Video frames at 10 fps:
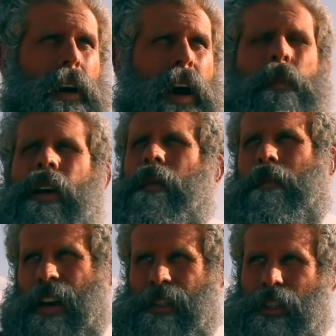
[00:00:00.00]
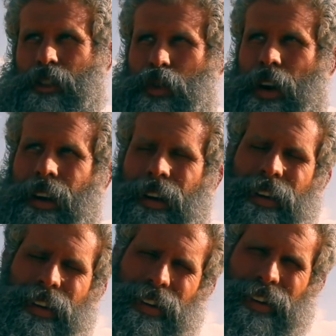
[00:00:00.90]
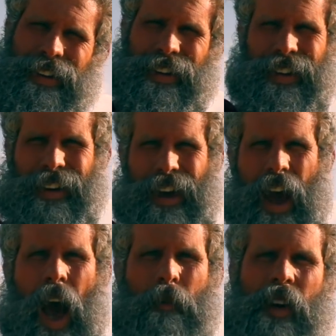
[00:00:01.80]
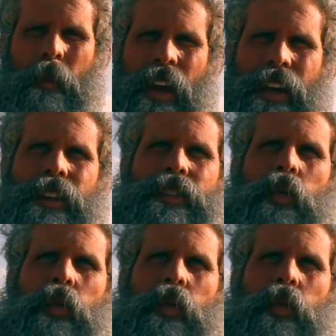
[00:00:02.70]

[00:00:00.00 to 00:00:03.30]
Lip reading: How about a magic trick? I'm gonna make this